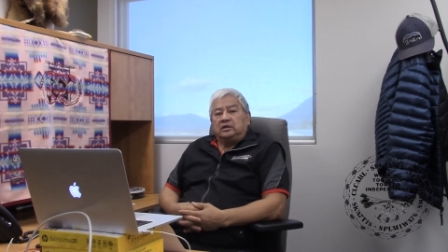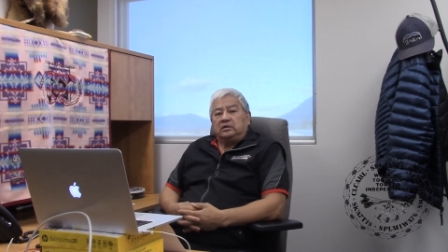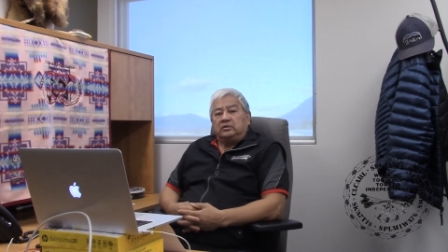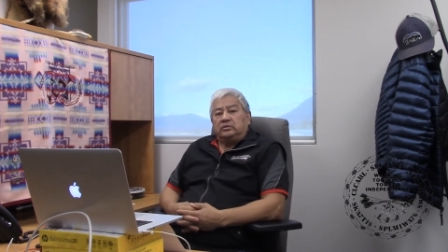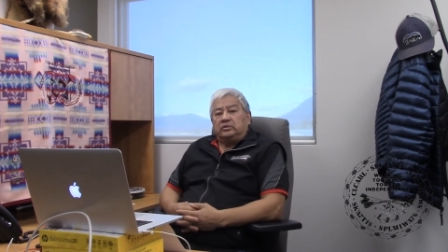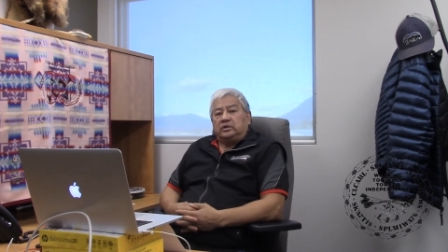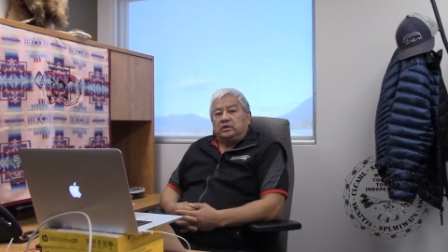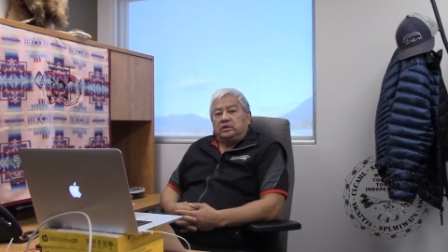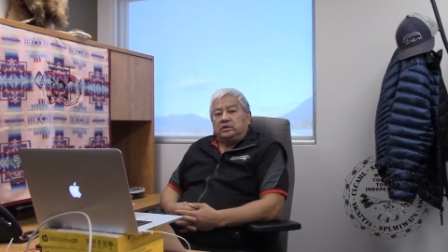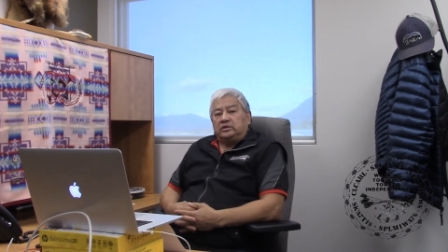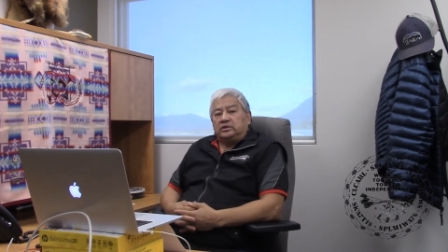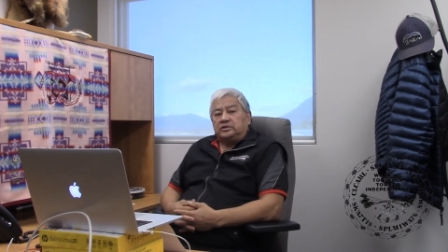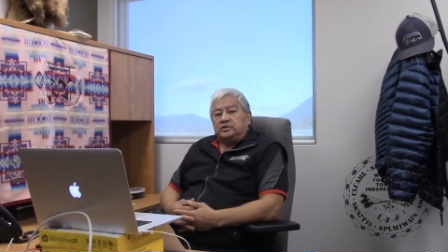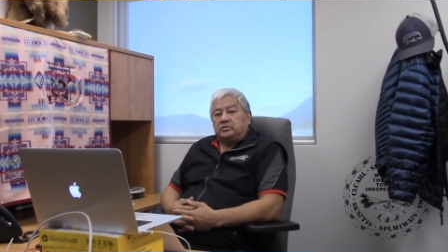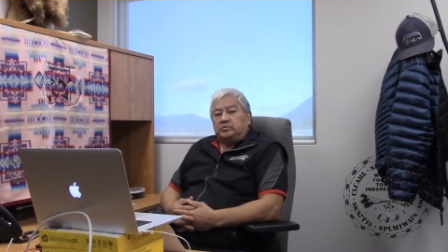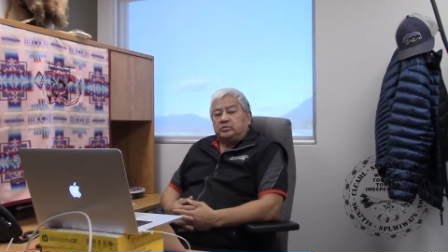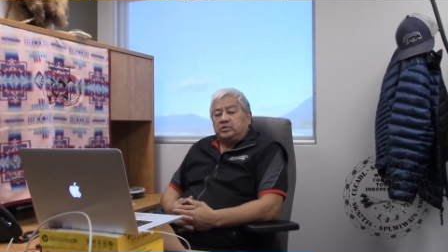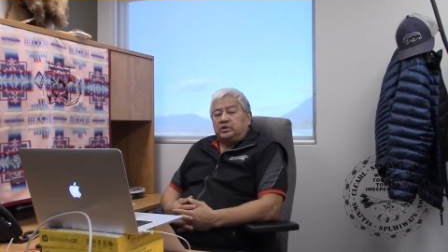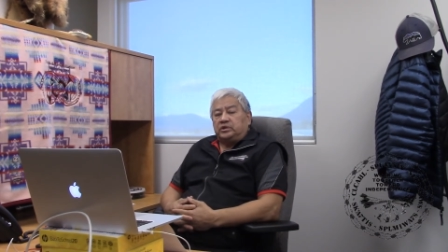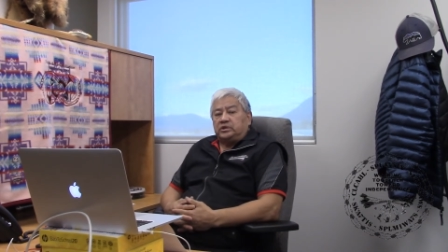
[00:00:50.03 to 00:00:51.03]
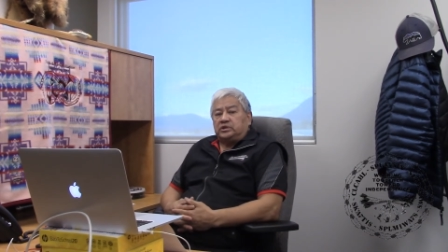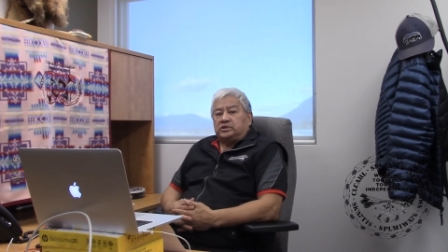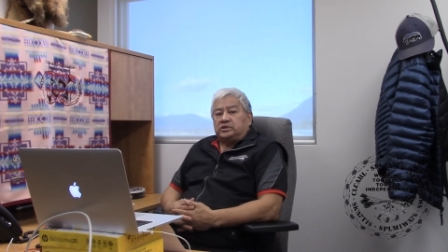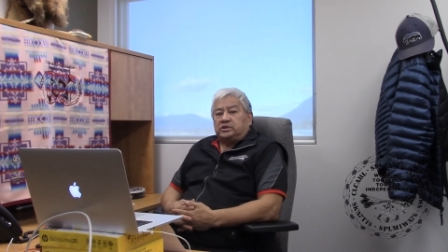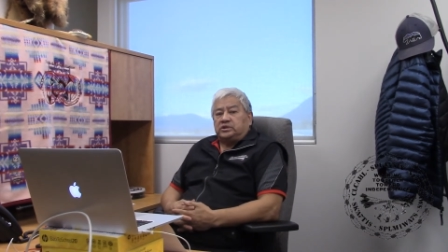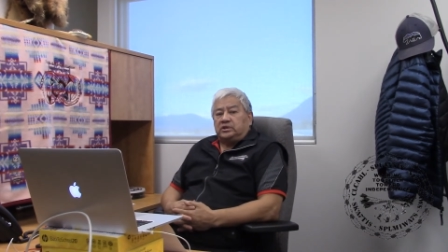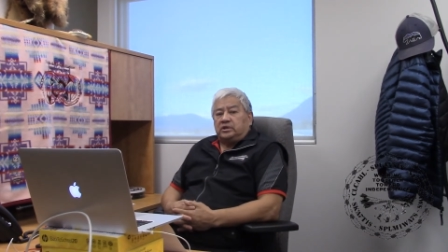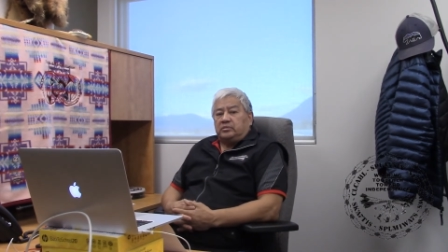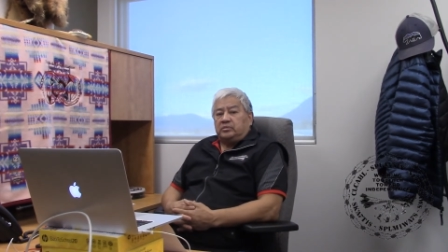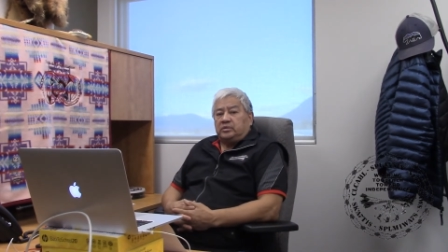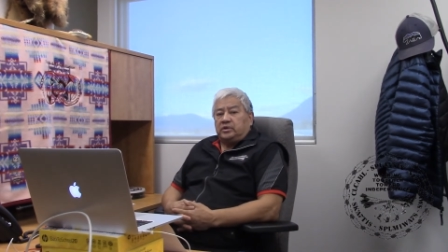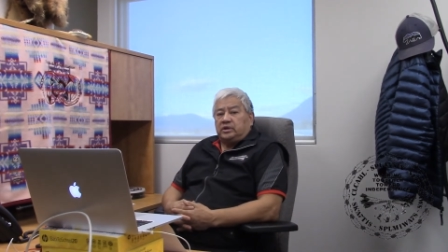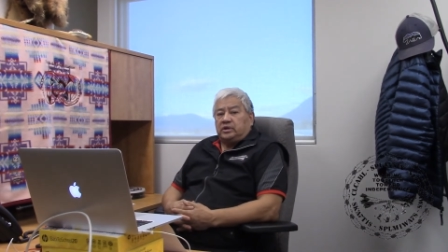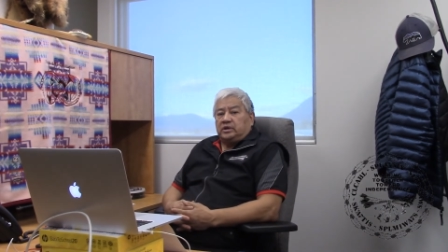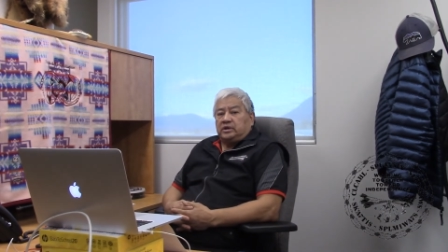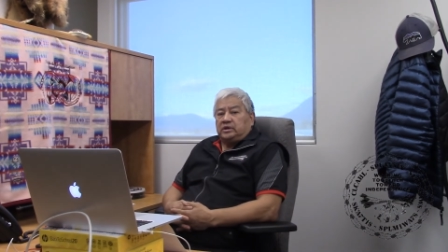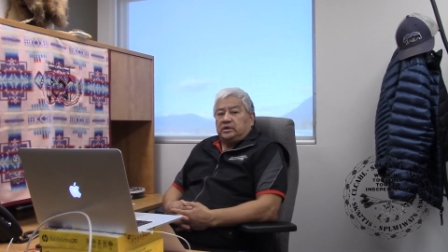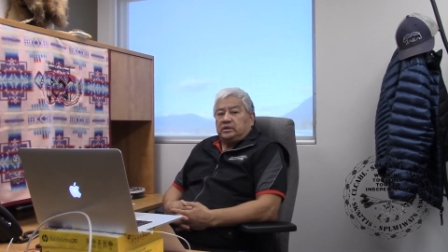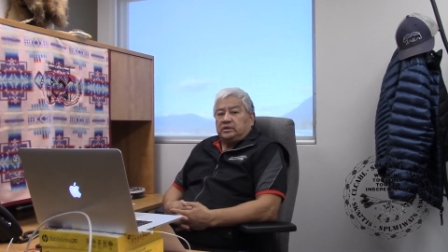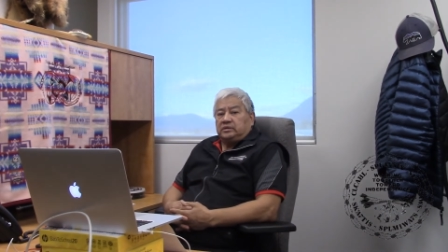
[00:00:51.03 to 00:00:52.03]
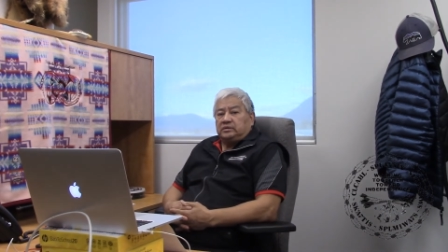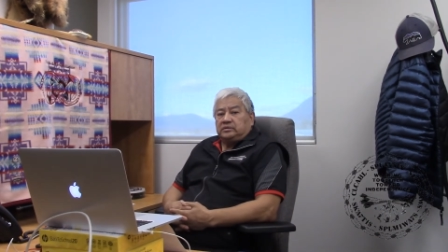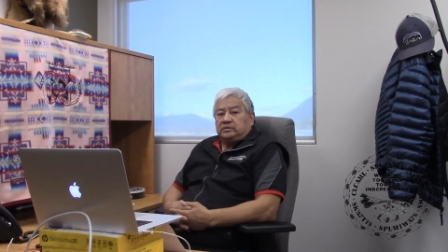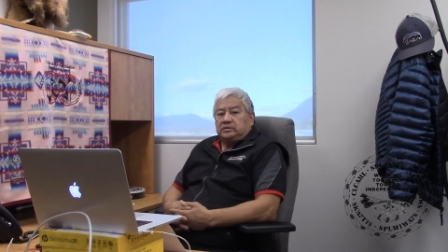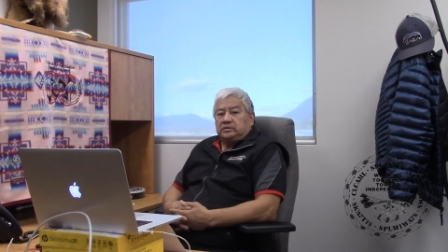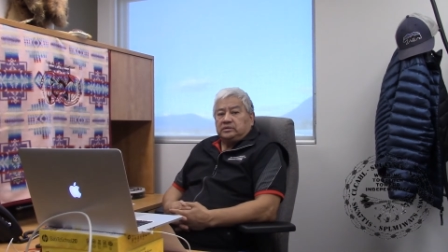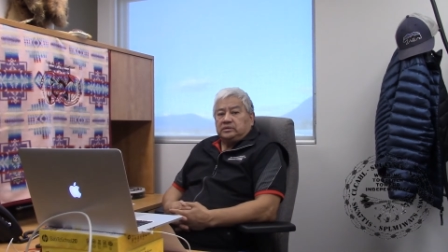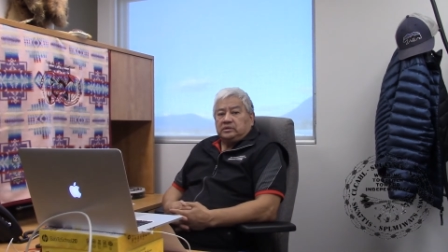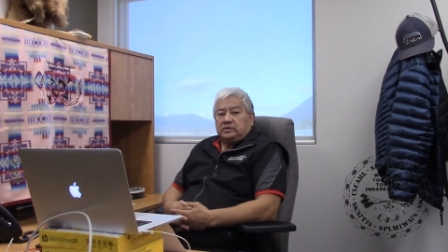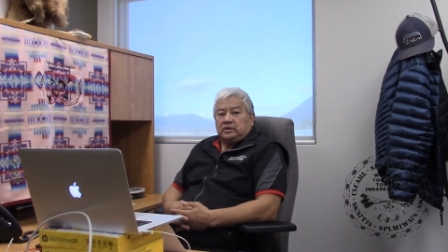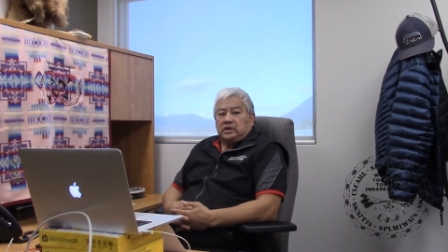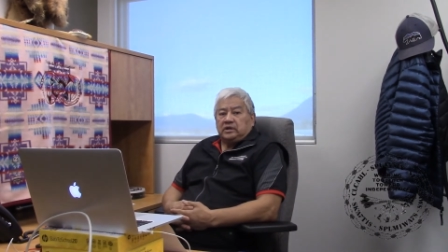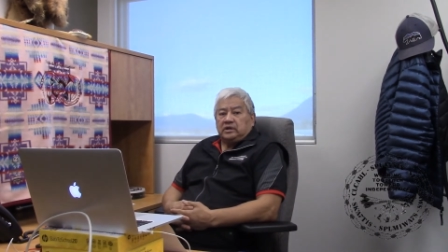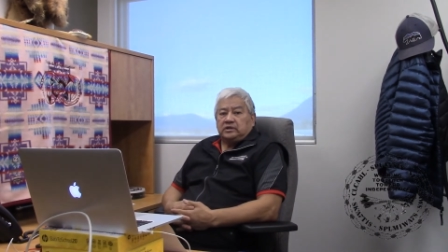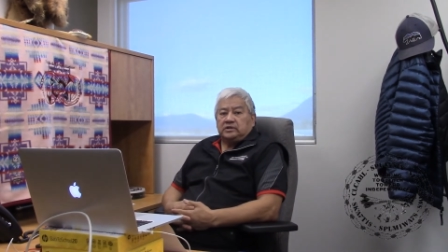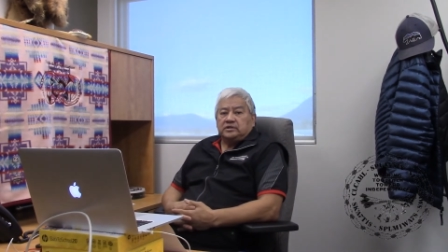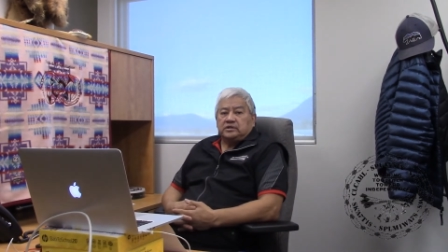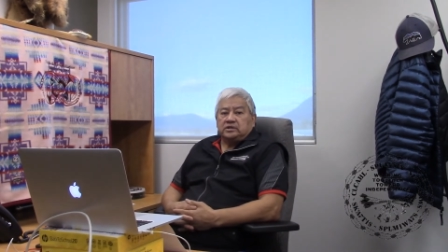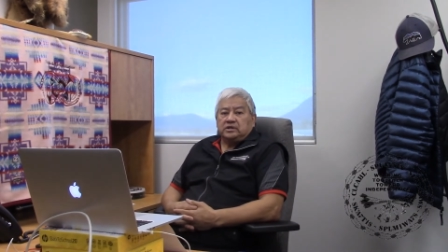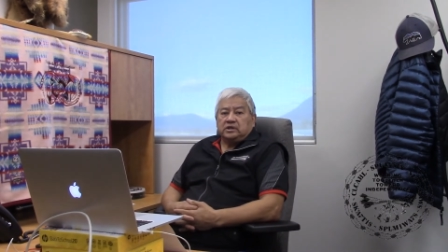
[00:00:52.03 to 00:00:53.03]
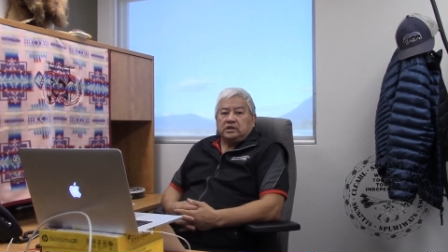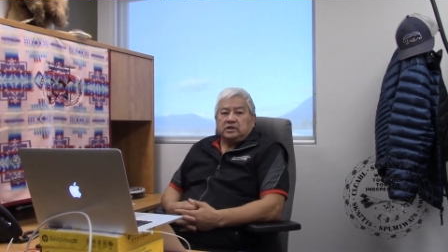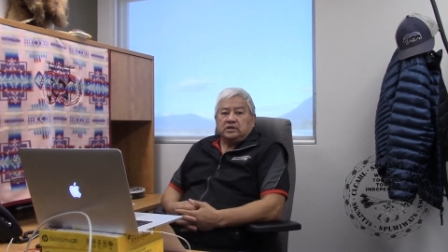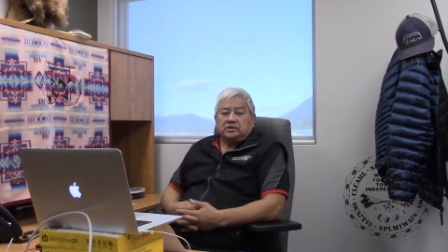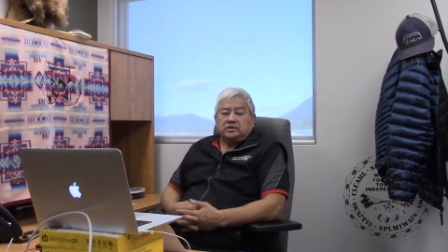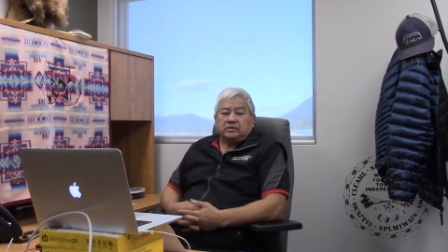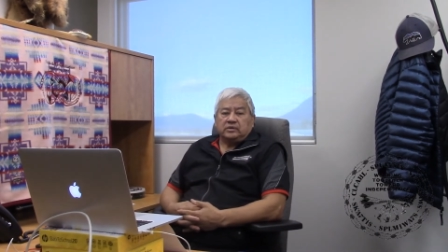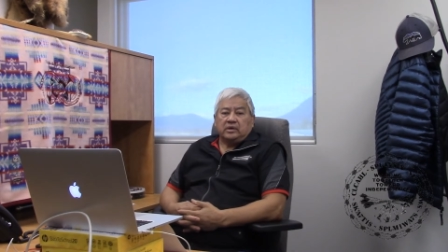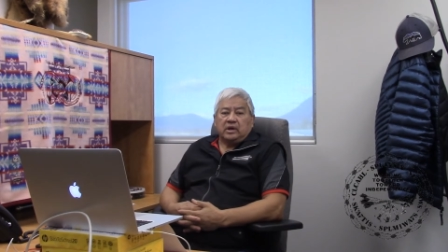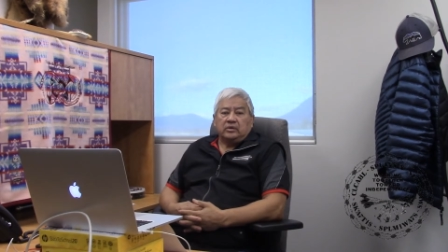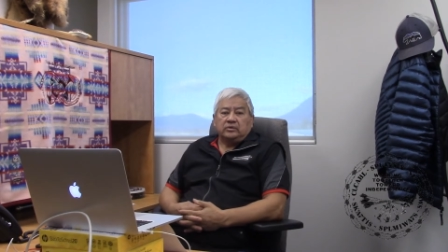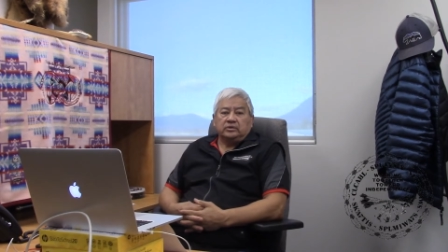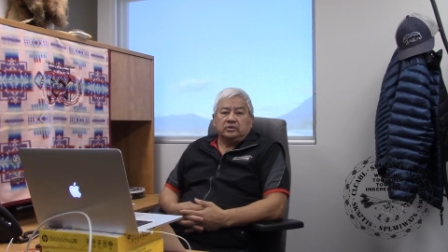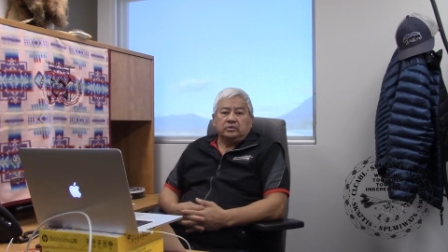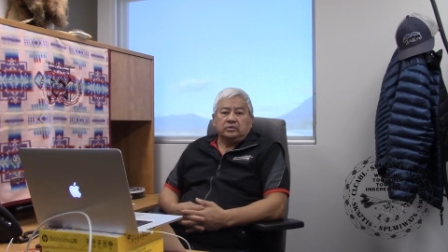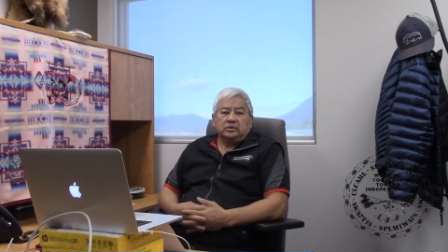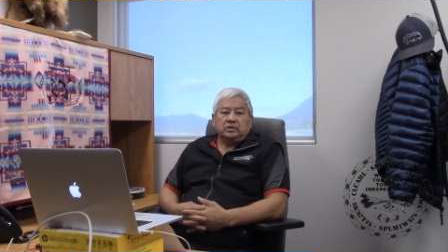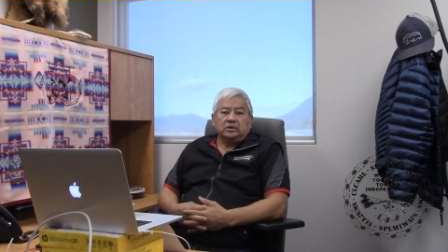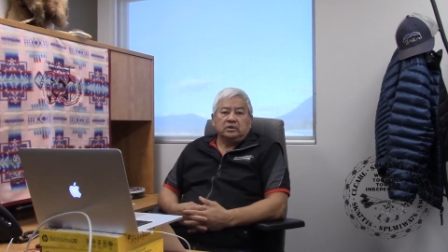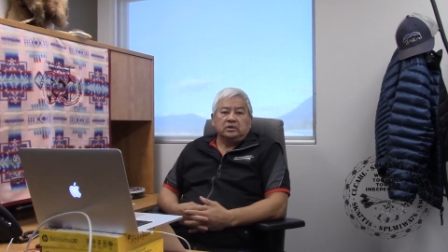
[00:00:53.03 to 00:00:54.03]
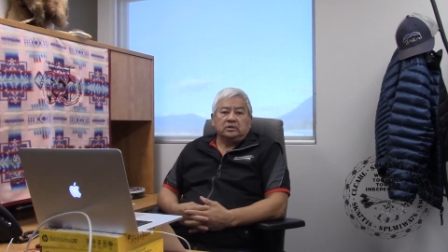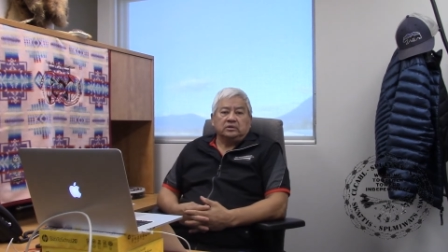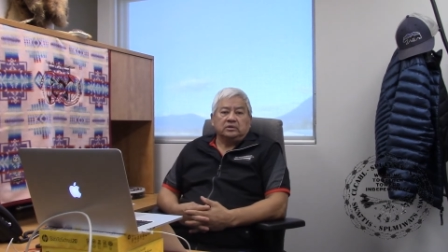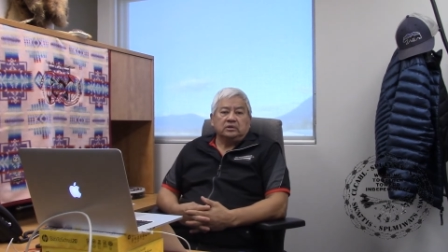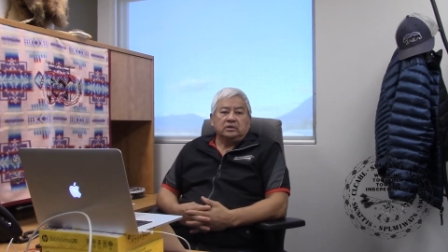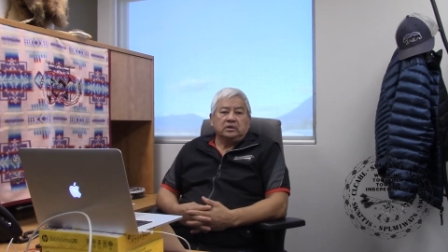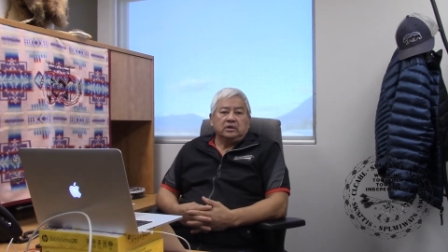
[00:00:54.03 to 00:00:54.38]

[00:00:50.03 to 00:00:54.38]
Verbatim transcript: whether it's in British Columbia, in the United States, around the world.